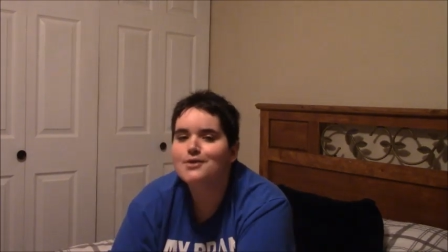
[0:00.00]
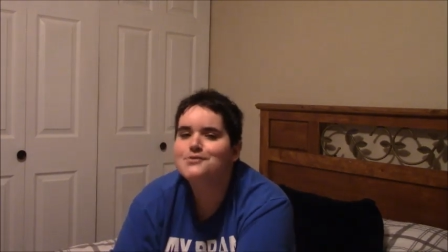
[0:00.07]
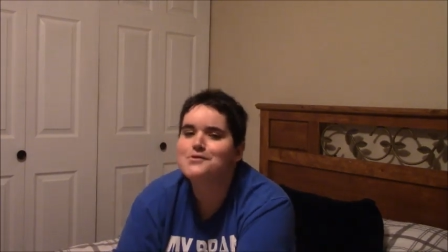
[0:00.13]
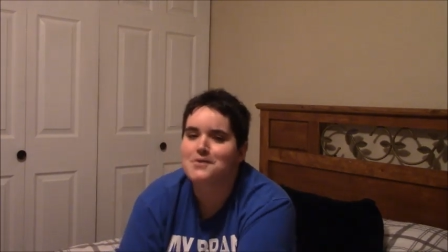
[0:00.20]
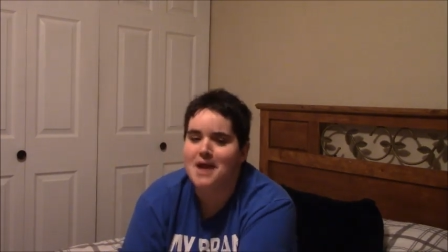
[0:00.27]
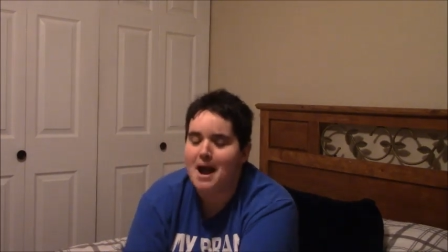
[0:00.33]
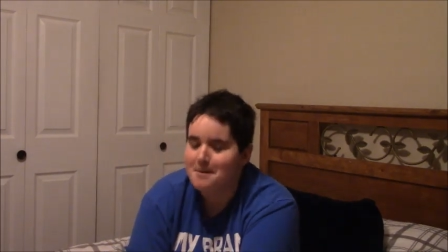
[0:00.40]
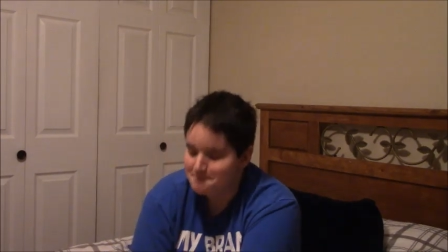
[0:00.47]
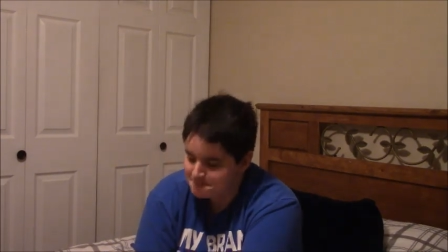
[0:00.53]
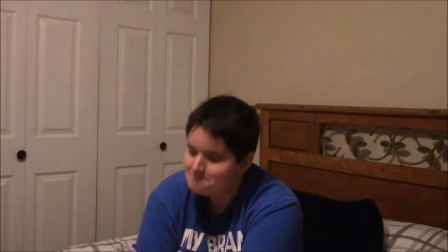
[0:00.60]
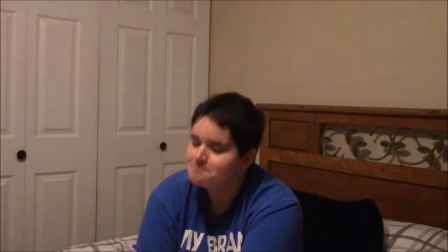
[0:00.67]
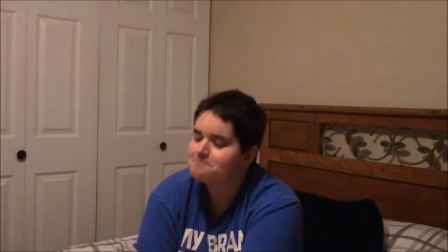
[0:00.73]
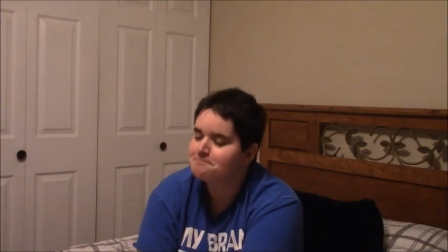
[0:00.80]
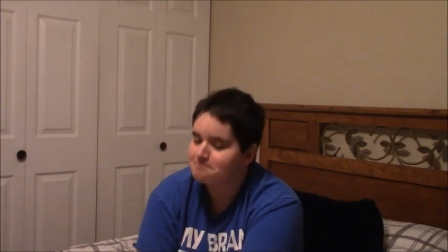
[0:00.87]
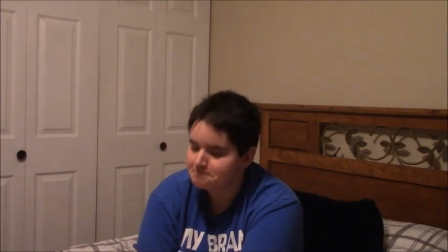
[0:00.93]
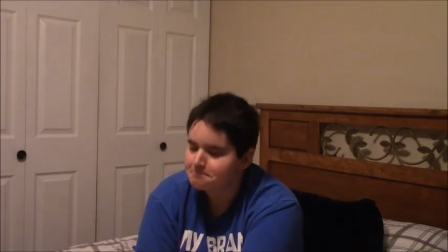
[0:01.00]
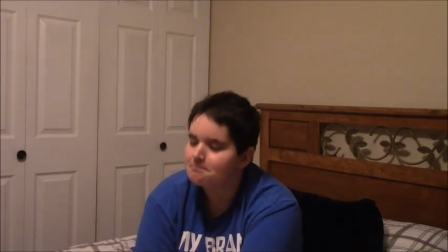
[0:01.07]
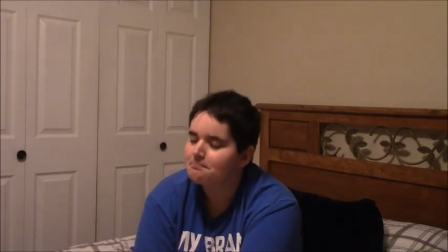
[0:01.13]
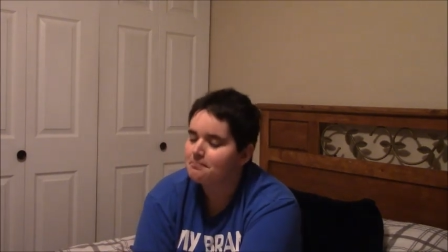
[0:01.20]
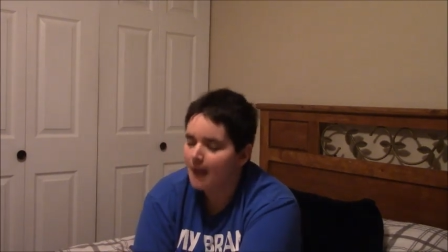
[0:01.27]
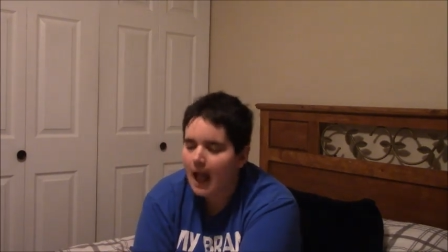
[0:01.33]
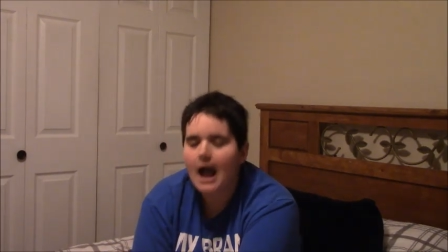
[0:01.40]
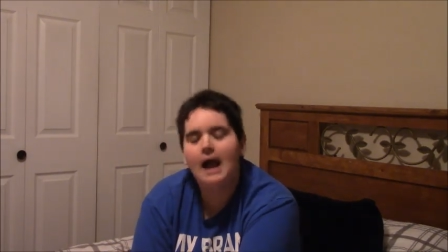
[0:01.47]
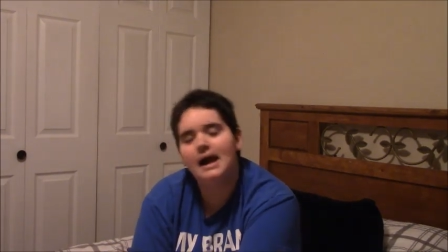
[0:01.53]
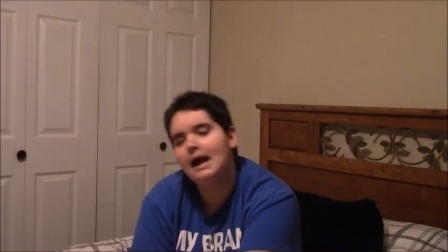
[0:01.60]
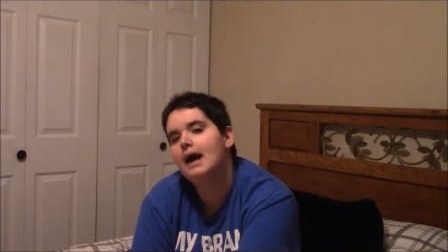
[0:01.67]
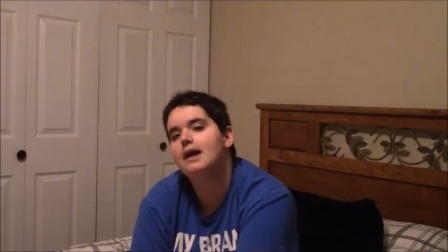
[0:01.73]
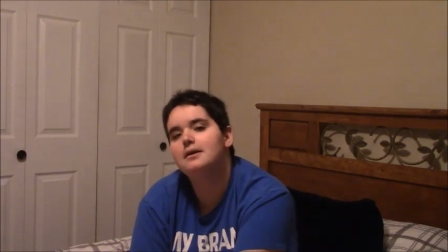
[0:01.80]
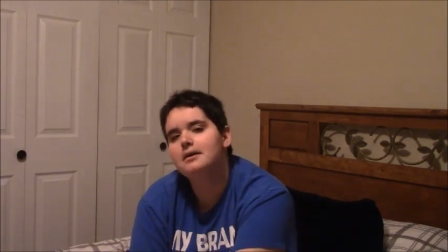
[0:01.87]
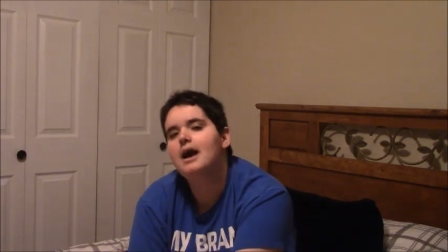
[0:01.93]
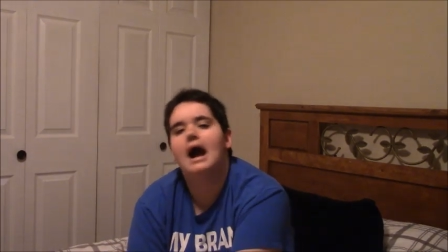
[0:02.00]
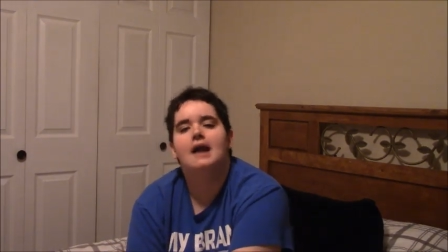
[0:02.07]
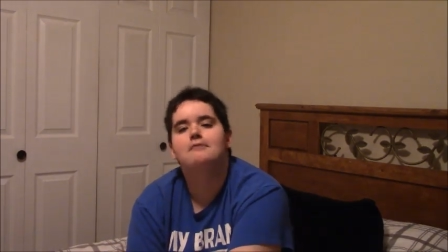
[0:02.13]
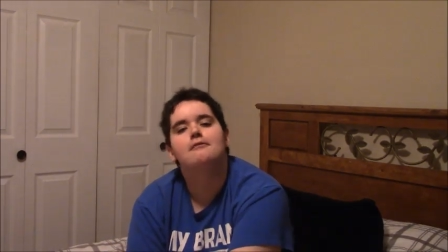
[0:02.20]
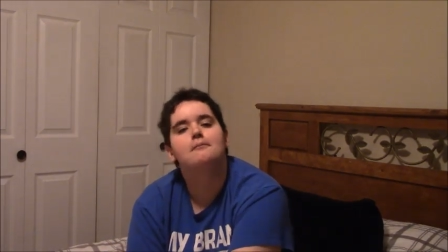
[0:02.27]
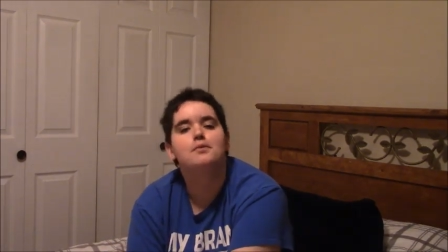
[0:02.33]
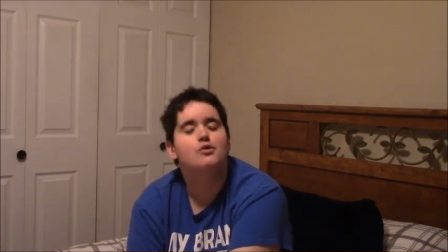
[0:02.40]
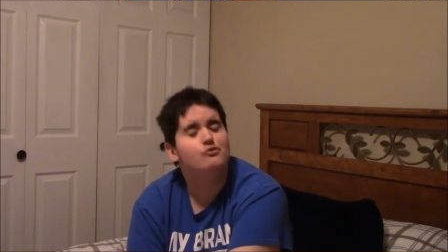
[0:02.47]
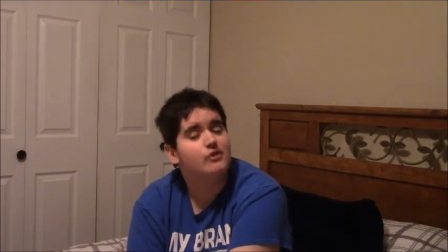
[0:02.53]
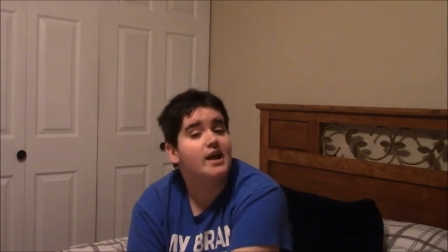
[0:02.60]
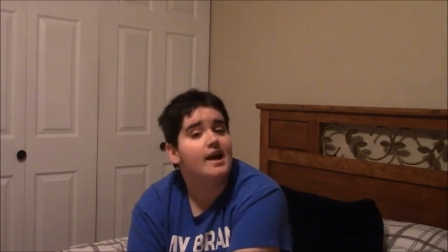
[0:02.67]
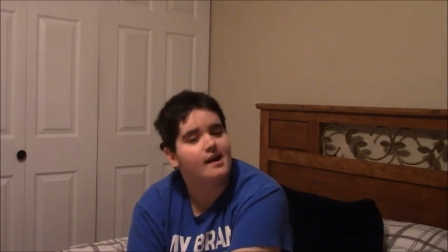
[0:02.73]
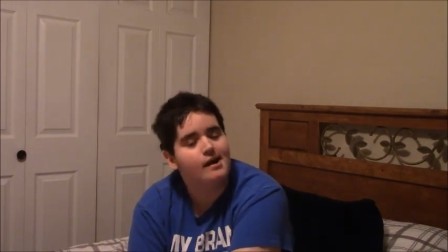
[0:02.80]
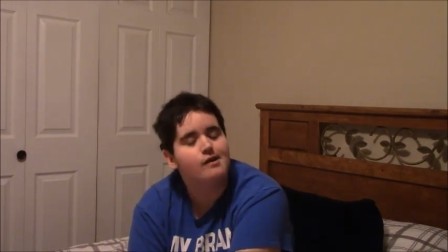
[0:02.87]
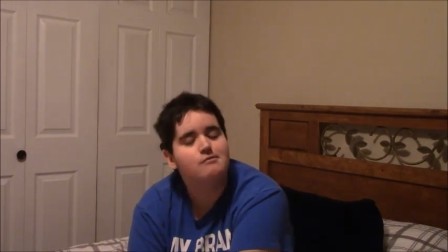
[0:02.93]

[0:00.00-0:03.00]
so yeah, I had a kind of a poofy hair.